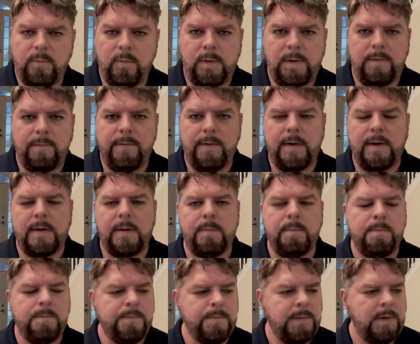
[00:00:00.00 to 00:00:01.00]
We've
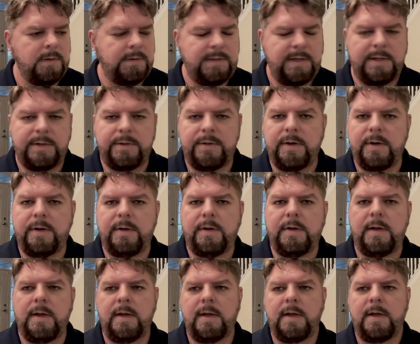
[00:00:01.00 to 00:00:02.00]
tendered
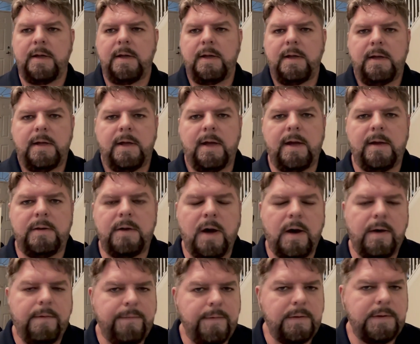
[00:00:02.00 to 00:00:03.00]
an
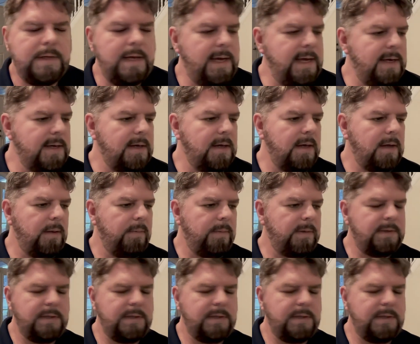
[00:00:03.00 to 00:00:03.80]
offer to him.